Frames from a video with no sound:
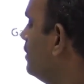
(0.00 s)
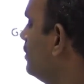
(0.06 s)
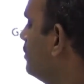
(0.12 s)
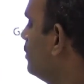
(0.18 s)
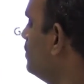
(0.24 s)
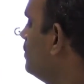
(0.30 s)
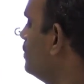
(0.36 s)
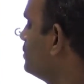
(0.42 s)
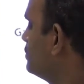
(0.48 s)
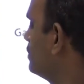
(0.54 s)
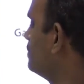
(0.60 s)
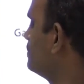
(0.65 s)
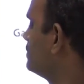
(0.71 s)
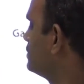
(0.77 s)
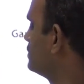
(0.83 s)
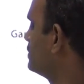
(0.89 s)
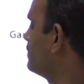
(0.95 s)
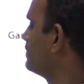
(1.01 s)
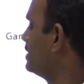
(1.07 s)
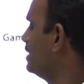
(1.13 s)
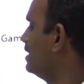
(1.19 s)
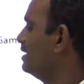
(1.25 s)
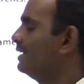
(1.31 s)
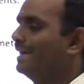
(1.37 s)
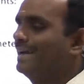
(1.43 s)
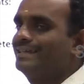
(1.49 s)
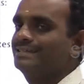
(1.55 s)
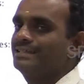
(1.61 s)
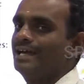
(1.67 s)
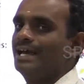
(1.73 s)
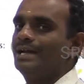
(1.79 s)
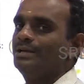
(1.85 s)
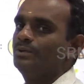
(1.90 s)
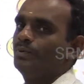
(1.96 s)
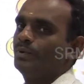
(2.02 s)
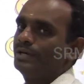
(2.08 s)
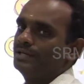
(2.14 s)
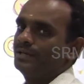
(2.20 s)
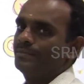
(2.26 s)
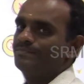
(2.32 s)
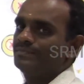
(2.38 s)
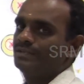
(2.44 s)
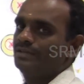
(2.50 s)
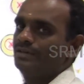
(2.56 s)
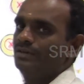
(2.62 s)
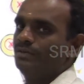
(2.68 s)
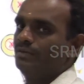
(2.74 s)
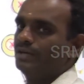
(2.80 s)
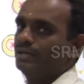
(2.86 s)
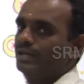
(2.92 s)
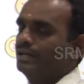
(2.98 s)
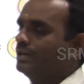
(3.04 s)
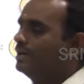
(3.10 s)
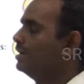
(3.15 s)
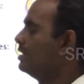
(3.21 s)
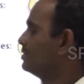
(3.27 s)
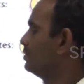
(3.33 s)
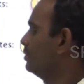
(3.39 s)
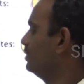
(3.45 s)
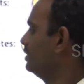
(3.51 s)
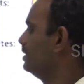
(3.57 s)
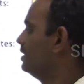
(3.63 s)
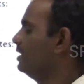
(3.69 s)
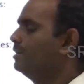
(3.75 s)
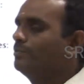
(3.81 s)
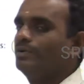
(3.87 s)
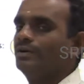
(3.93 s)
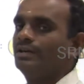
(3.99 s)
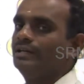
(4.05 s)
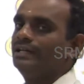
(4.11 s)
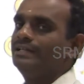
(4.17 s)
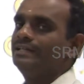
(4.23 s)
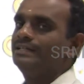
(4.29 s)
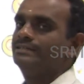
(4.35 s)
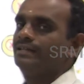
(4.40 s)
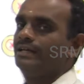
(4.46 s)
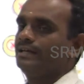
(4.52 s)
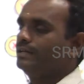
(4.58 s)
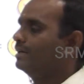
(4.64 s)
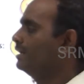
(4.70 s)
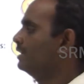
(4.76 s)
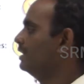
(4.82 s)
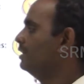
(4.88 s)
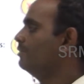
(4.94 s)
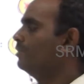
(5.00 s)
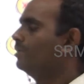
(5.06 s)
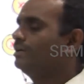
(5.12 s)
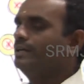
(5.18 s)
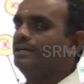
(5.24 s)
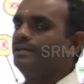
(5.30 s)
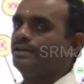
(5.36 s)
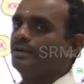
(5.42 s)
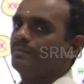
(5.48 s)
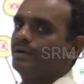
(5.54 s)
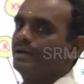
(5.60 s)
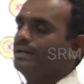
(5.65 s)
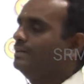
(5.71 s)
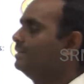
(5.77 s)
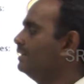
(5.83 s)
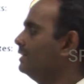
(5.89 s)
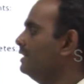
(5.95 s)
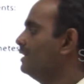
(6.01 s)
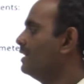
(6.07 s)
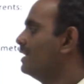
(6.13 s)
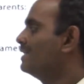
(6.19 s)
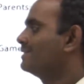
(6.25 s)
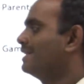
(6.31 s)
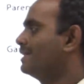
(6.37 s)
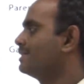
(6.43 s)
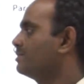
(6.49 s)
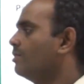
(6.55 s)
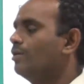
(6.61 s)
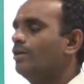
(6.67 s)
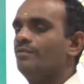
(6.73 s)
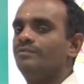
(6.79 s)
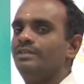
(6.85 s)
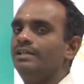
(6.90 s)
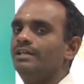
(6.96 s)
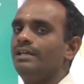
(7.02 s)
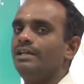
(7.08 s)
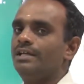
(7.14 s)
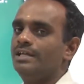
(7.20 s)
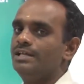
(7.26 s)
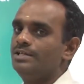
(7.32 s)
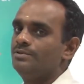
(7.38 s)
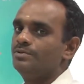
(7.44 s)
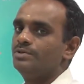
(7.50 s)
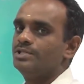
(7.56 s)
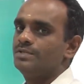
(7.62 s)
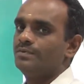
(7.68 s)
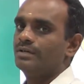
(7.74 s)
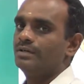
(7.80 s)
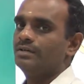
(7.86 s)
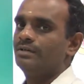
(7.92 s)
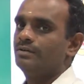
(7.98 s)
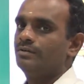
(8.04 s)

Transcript: chromosomes X and Y okay so he only decide he only determine the sex of the individual